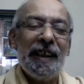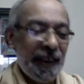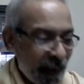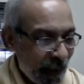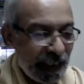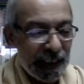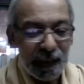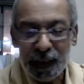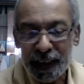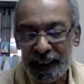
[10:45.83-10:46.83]
So that
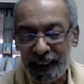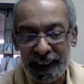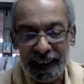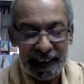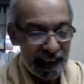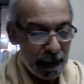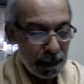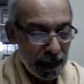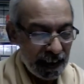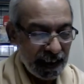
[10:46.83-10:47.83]
is what has
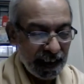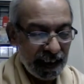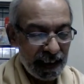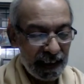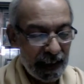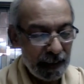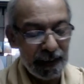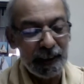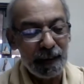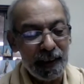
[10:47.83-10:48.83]
happened
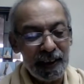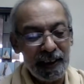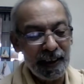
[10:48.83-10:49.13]
in our